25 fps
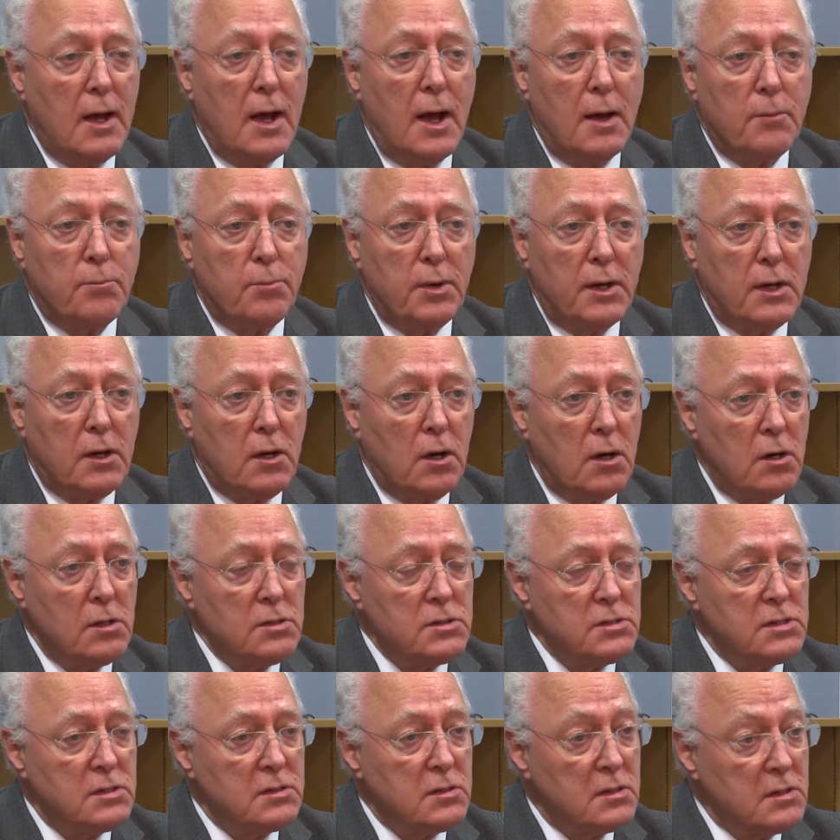And
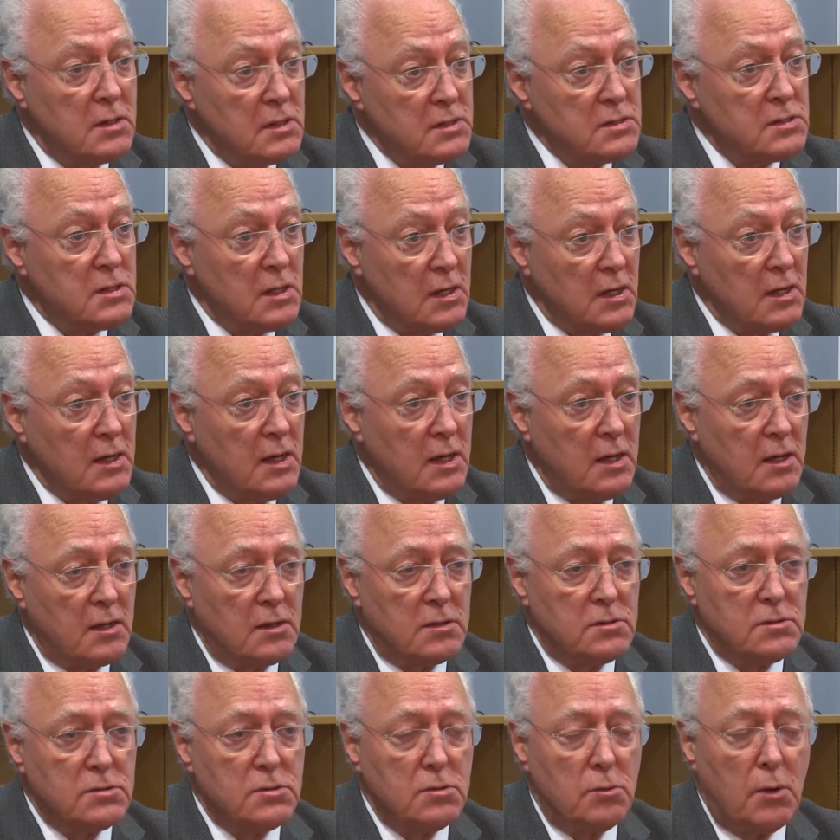because this
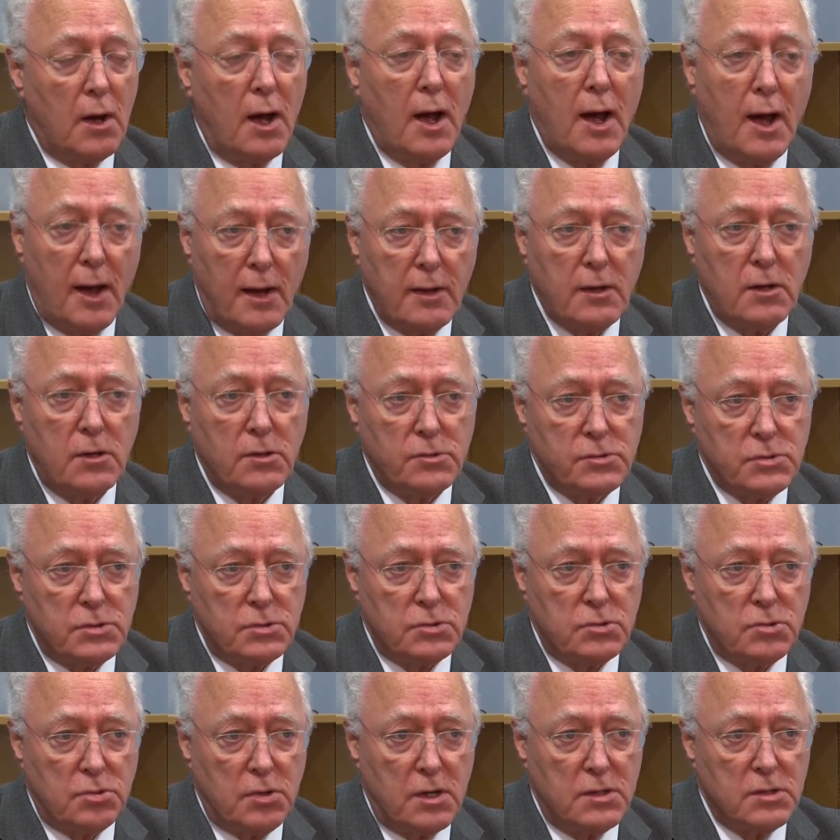leads to a high
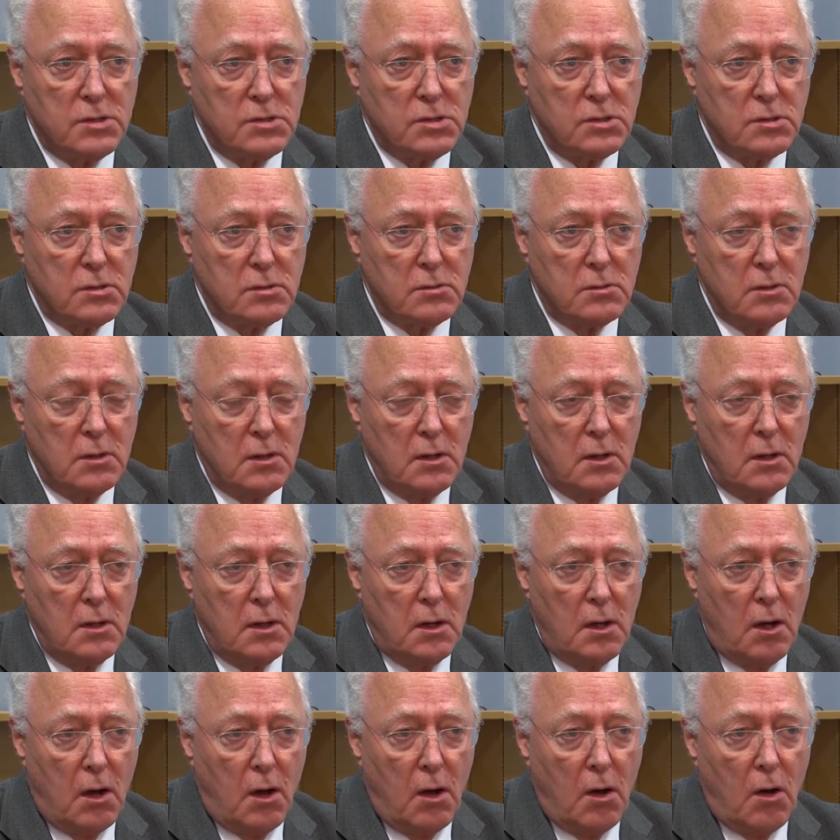concentration
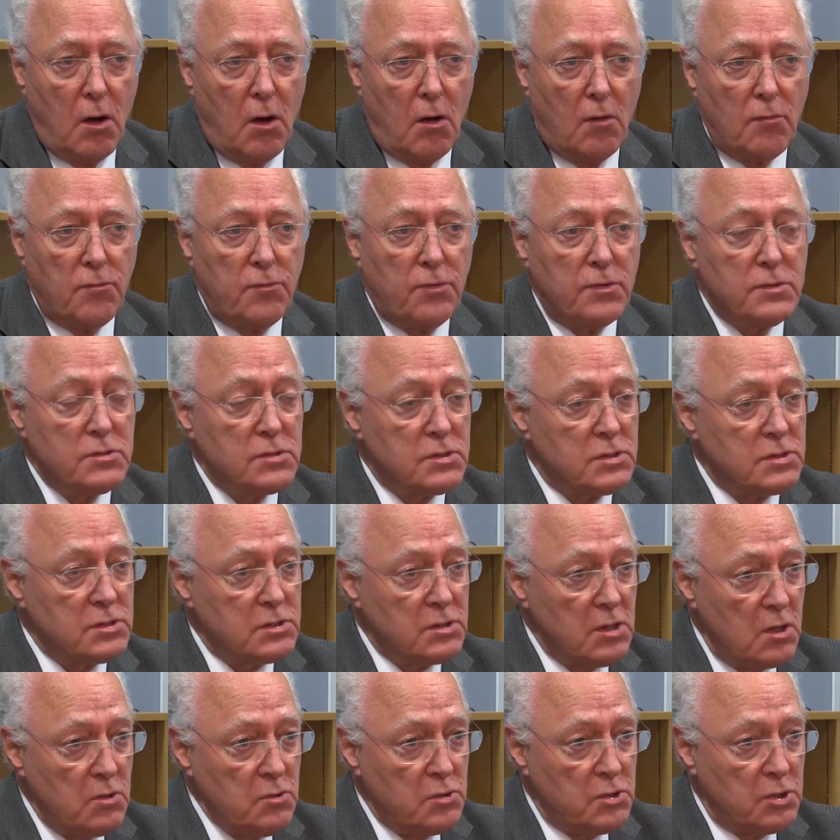of
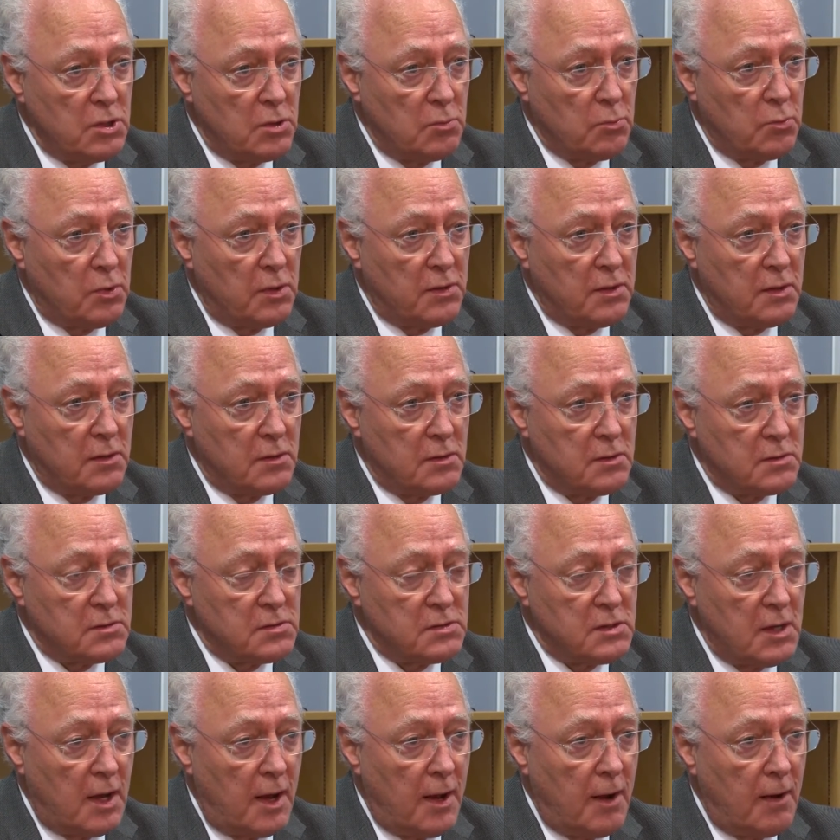sodium within the
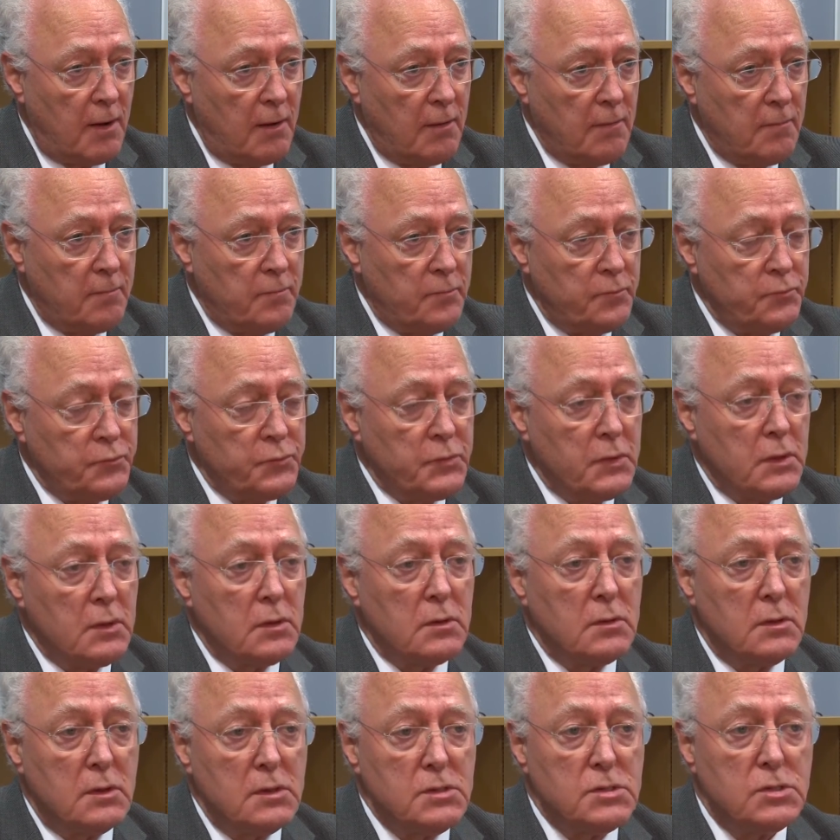cell,
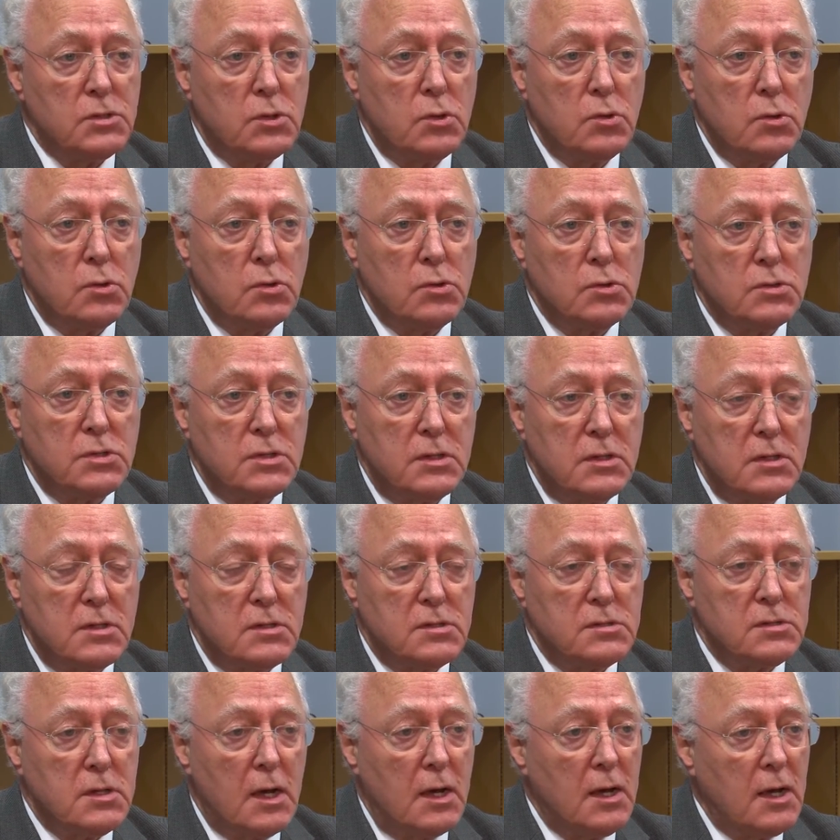this
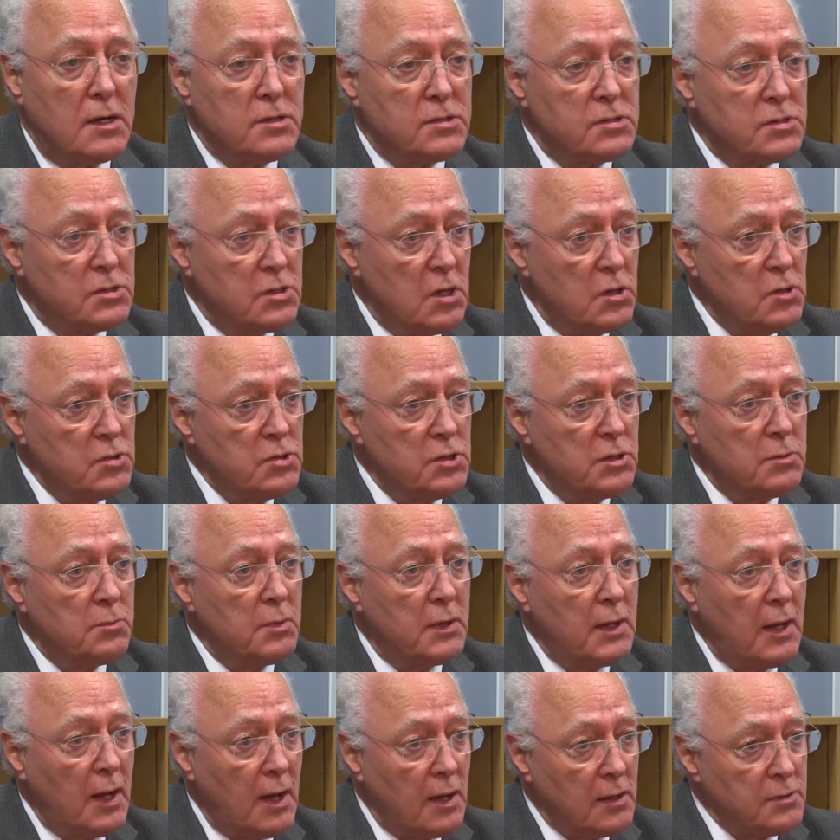causes a
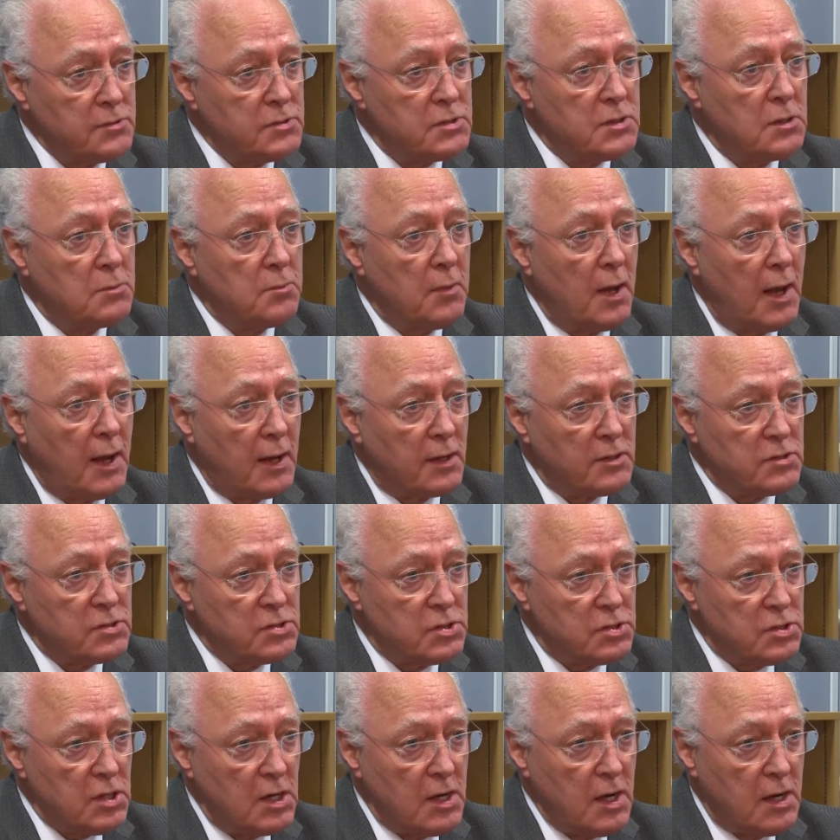sodium-calcium
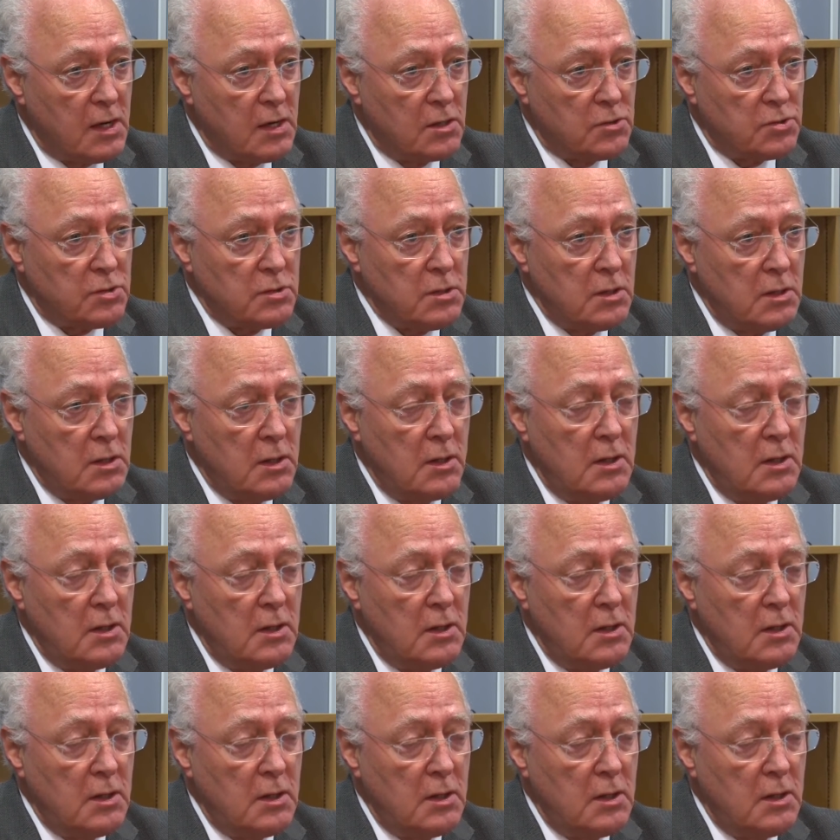exchange